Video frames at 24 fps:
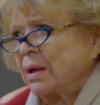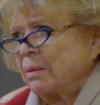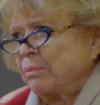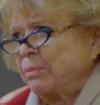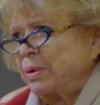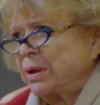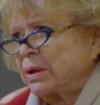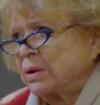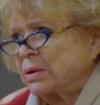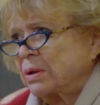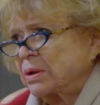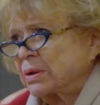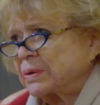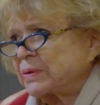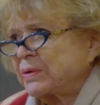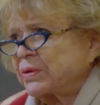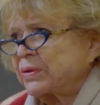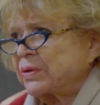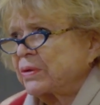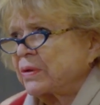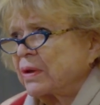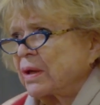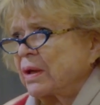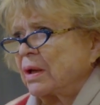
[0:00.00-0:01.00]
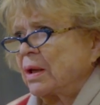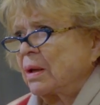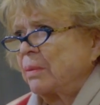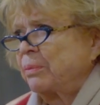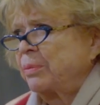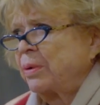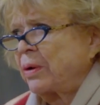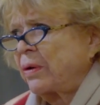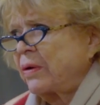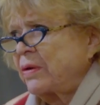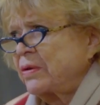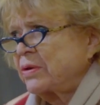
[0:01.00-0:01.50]
because
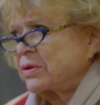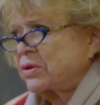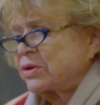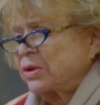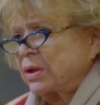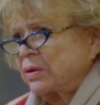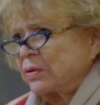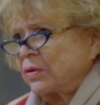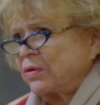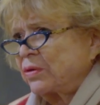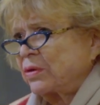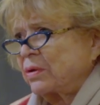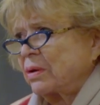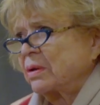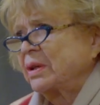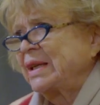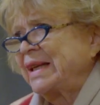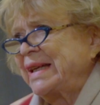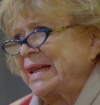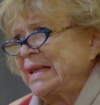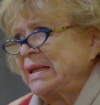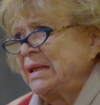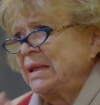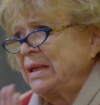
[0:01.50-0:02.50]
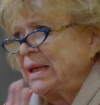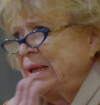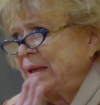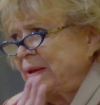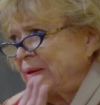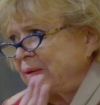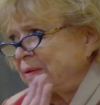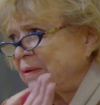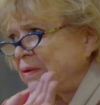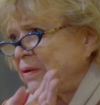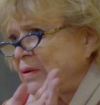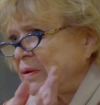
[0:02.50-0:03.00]
Boris Johnson, he
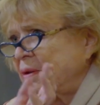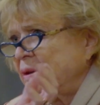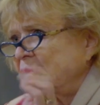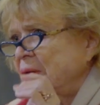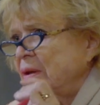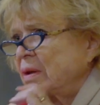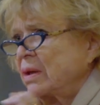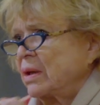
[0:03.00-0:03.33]
needs